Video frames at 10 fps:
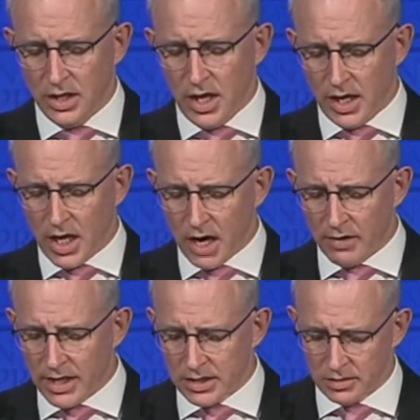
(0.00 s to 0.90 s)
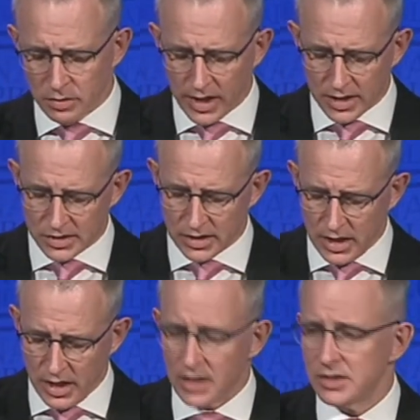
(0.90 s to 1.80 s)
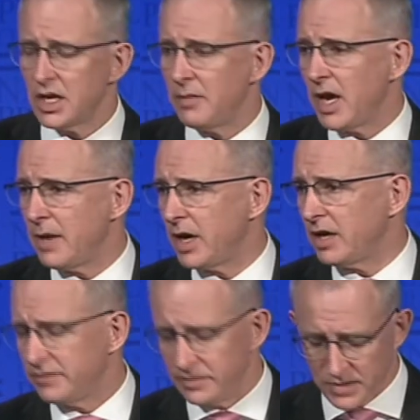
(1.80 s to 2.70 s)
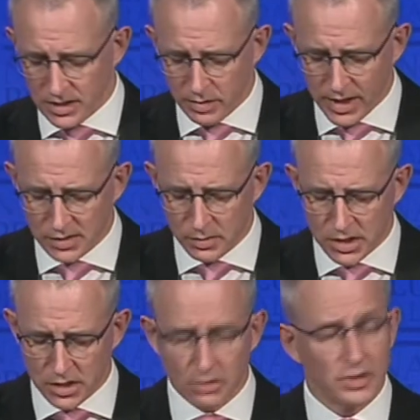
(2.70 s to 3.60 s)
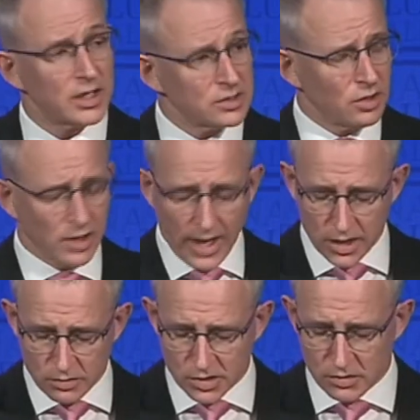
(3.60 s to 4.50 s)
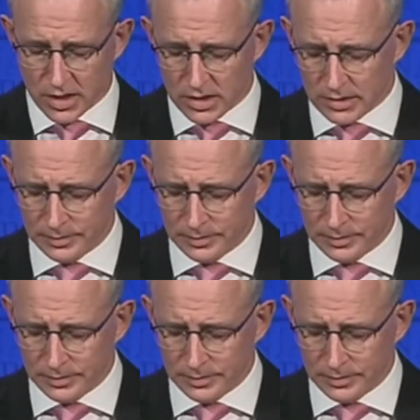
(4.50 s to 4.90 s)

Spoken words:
and R18+ and some MA15+ material that is not age restricted.